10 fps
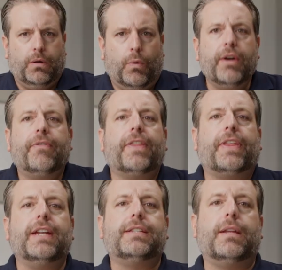One of the
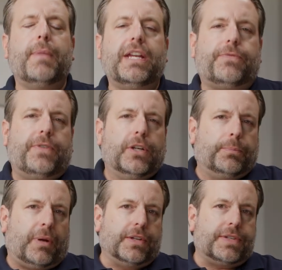things that makes
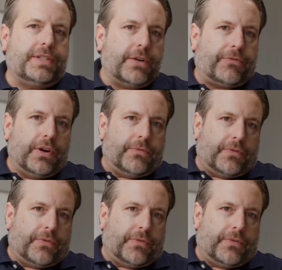FieldPulse different